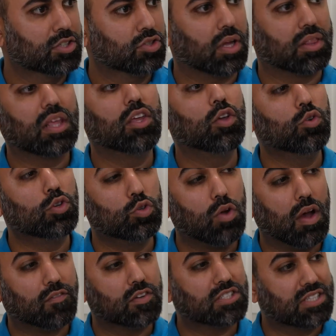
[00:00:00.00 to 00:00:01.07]
So I think you do
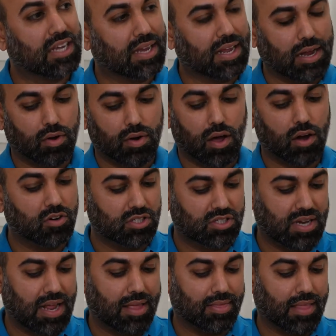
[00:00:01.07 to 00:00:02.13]
have to stick it out,
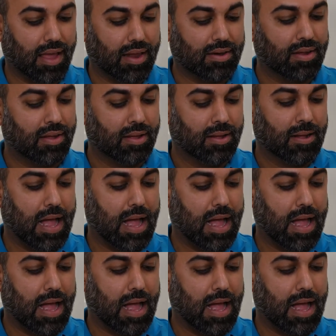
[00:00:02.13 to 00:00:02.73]
understand that